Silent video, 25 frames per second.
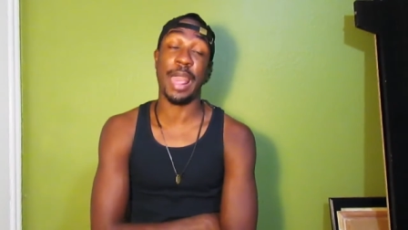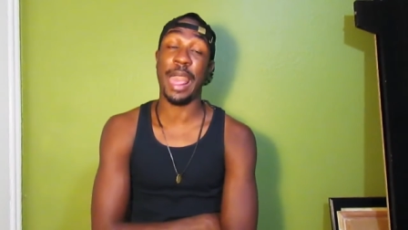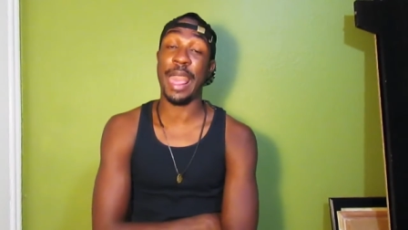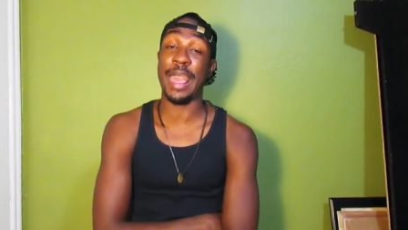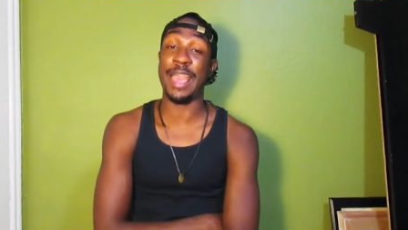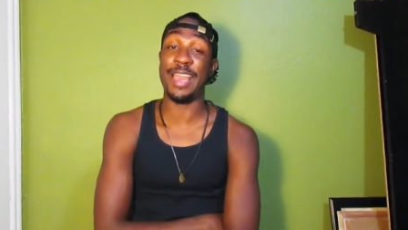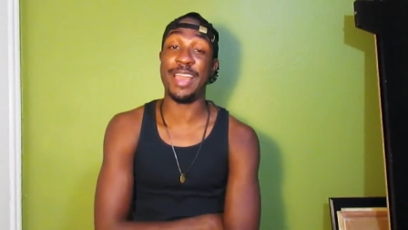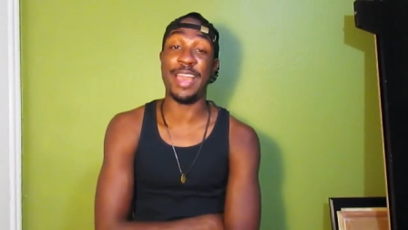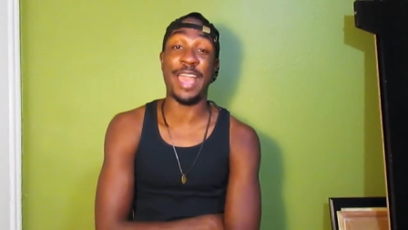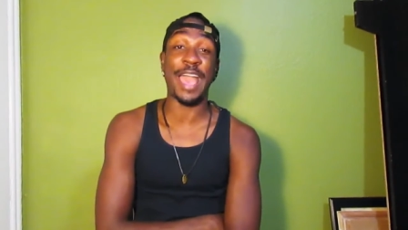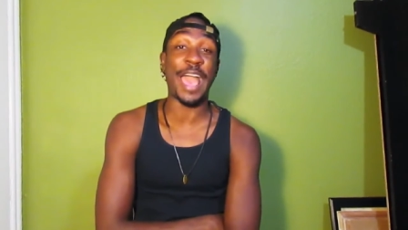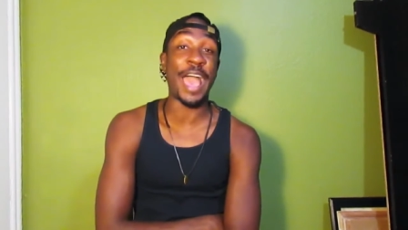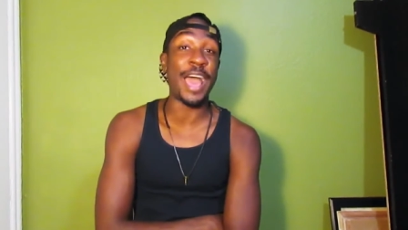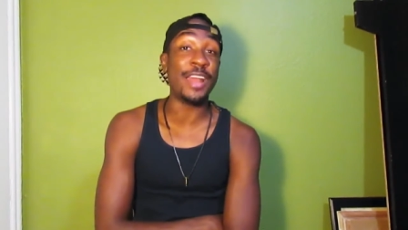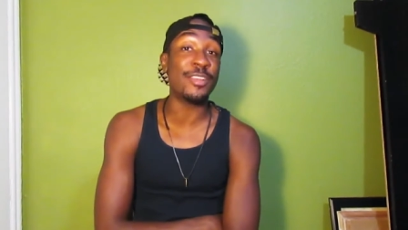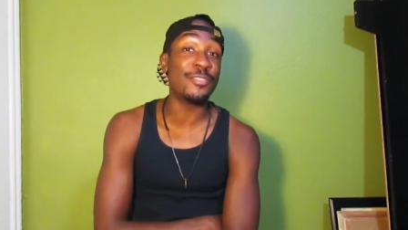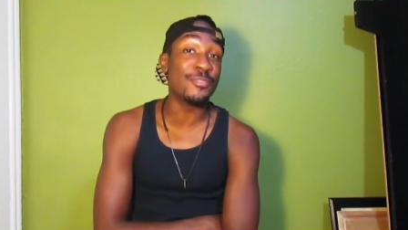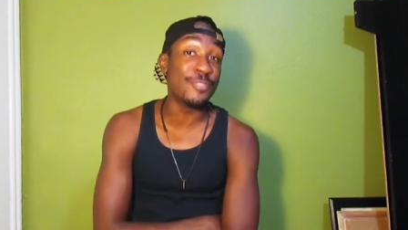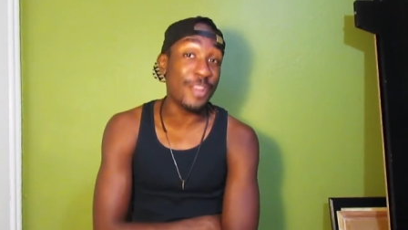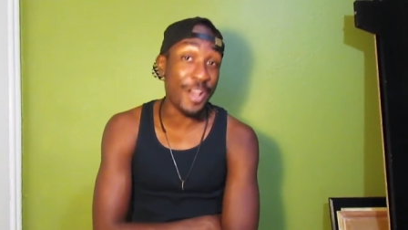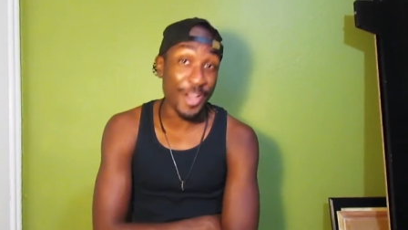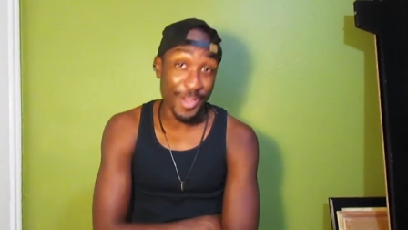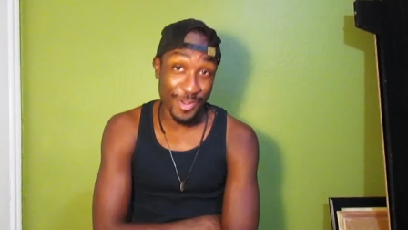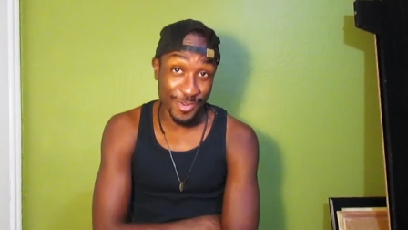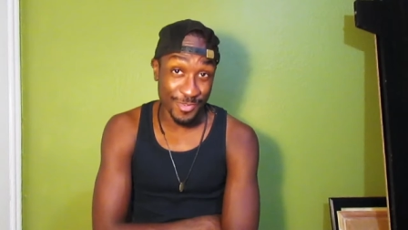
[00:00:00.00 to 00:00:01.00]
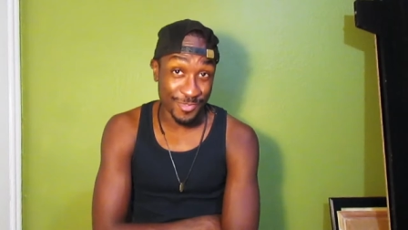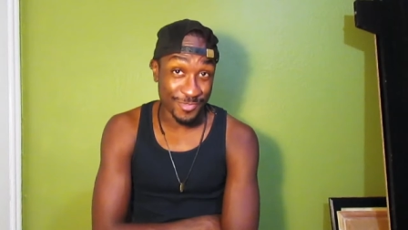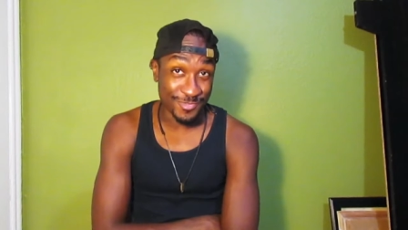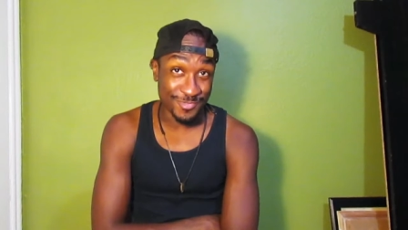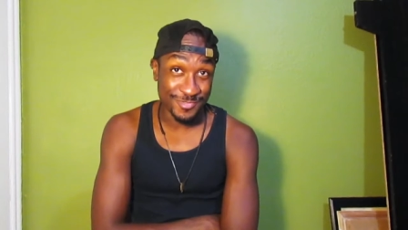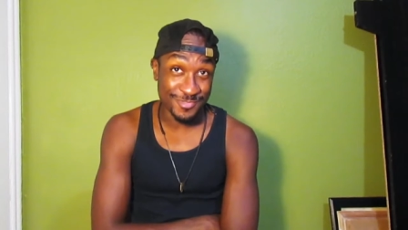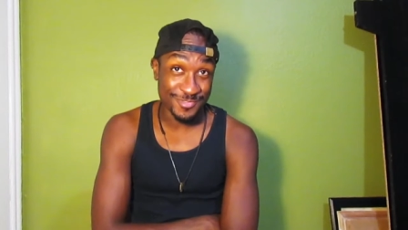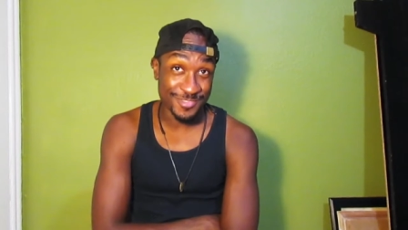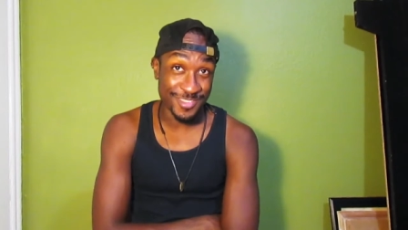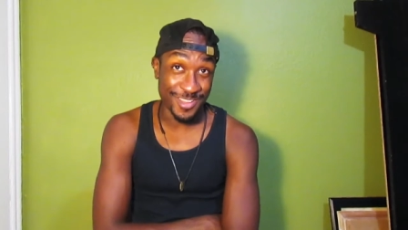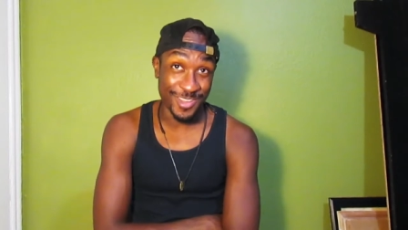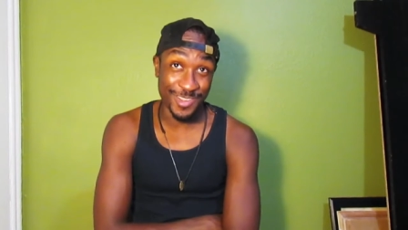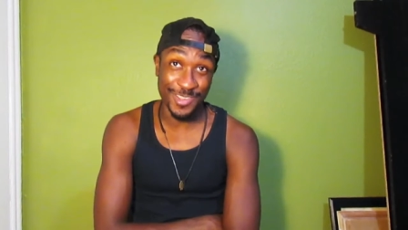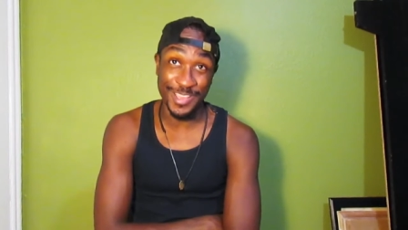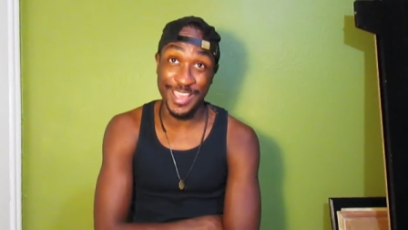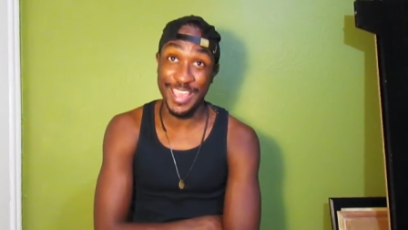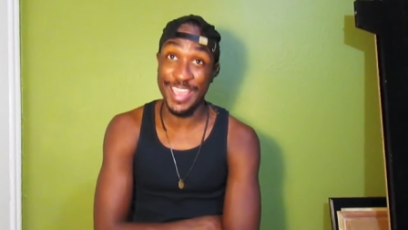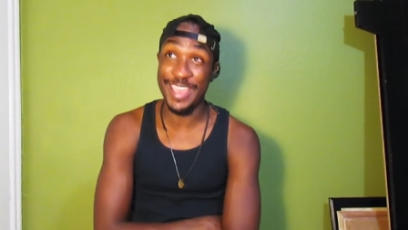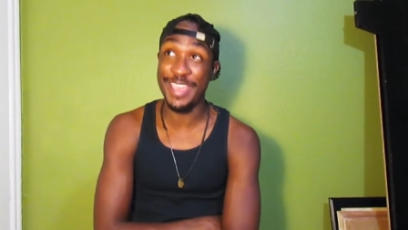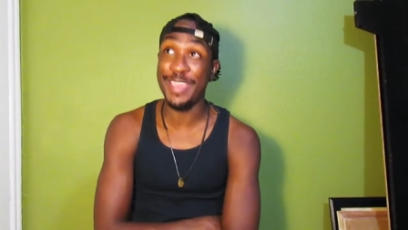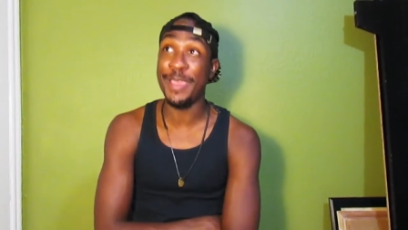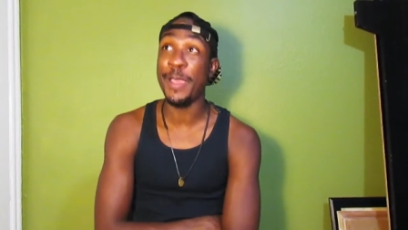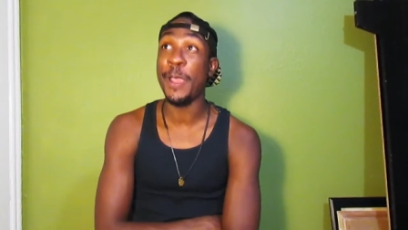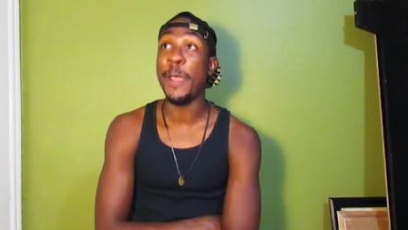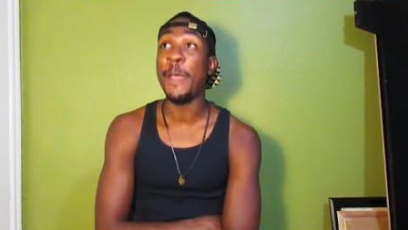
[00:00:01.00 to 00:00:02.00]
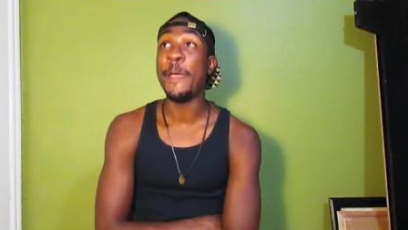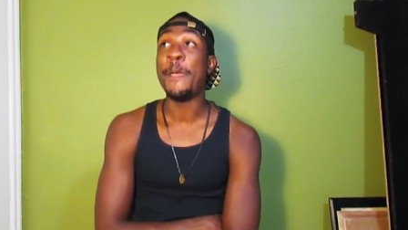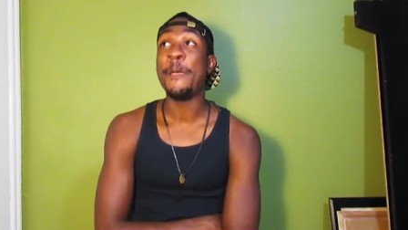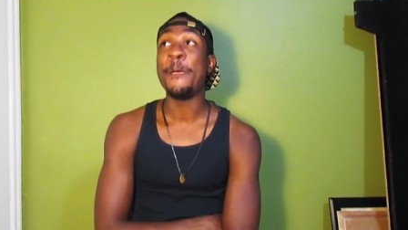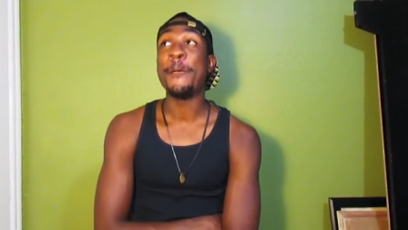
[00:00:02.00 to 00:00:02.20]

I don't know. Okay?